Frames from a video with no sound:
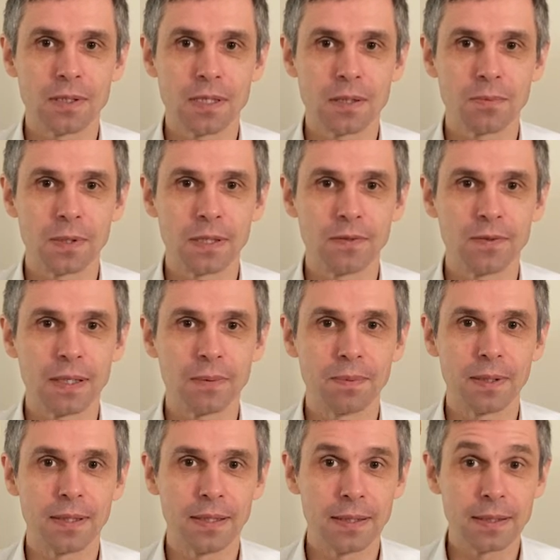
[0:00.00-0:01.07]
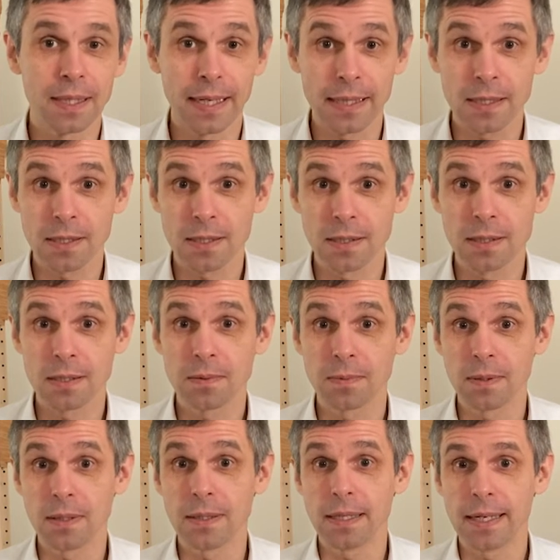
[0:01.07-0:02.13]
is modified by the interactions
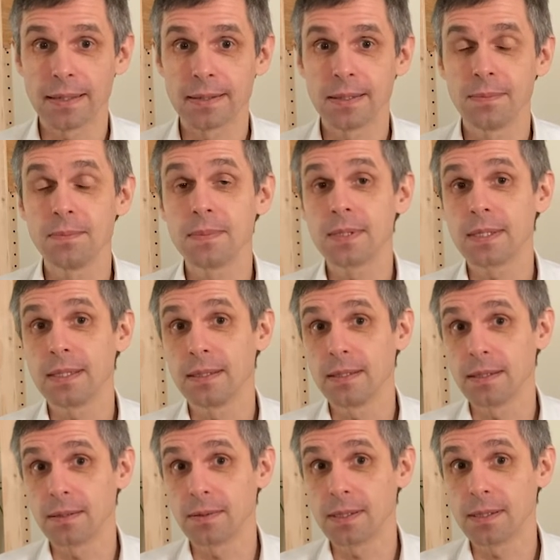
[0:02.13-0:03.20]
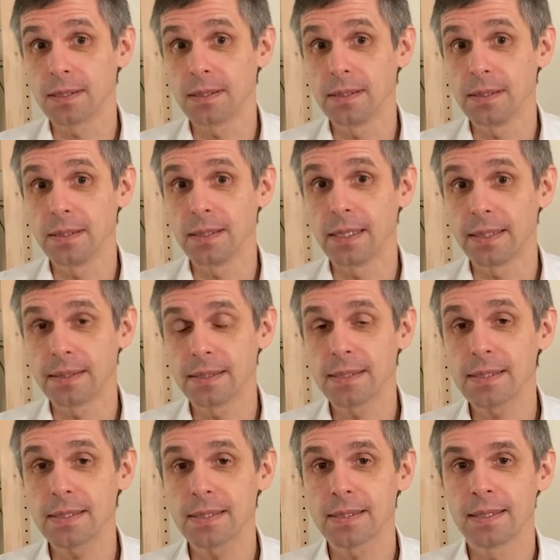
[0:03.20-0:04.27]
with the atoms in the crystalline
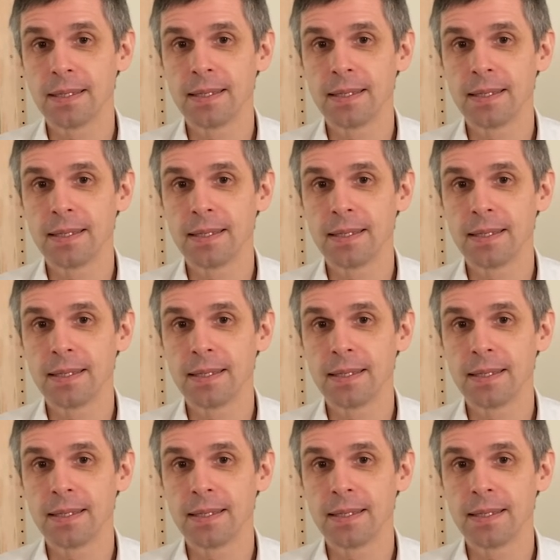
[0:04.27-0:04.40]
lattice,